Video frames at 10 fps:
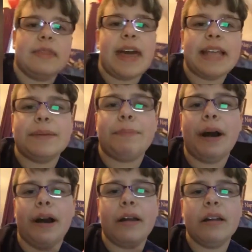That's a
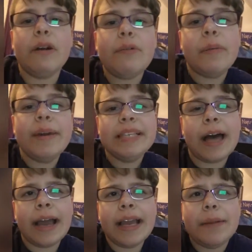part of what we'll be
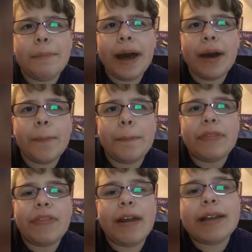talking about,
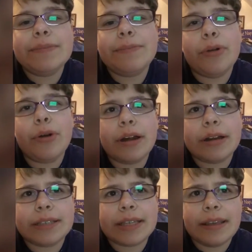but there is
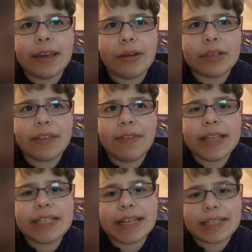more to the ocean
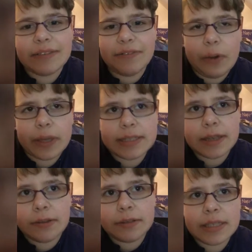than just the photic
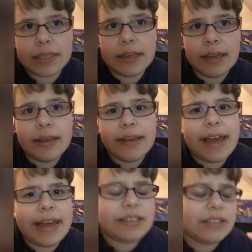zones.
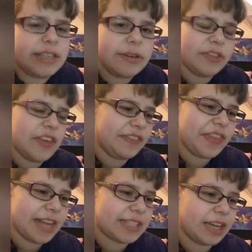I do think
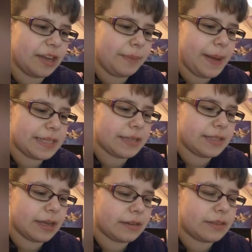that is a good place to
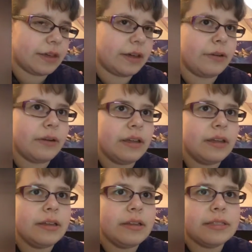start, though.
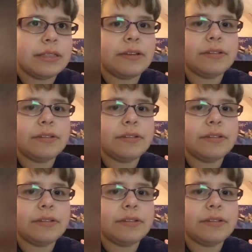So